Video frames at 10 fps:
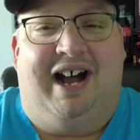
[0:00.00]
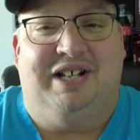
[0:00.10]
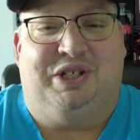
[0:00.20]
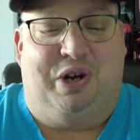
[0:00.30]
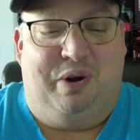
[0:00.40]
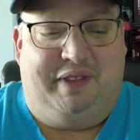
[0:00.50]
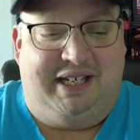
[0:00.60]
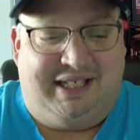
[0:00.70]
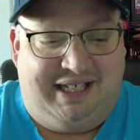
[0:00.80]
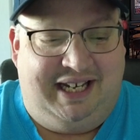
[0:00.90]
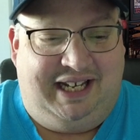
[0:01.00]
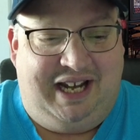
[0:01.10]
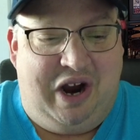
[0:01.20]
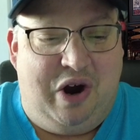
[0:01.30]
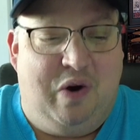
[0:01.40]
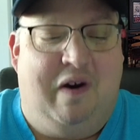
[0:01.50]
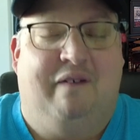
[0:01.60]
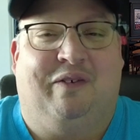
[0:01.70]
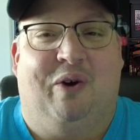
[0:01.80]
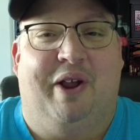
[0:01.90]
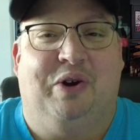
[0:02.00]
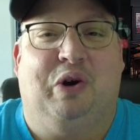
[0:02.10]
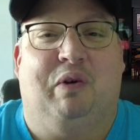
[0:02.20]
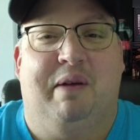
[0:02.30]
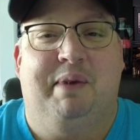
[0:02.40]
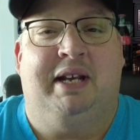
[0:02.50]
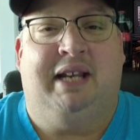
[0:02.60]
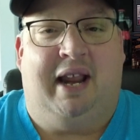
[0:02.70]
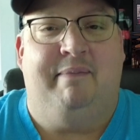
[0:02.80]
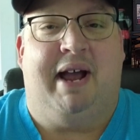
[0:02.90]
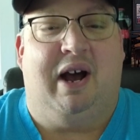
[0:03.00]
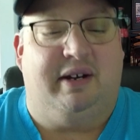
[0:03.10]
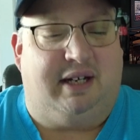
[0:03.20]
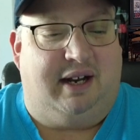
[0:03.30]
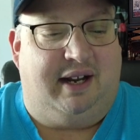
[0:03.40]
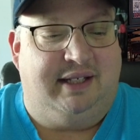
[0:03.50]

So the CEO of Royal Caribbean came out.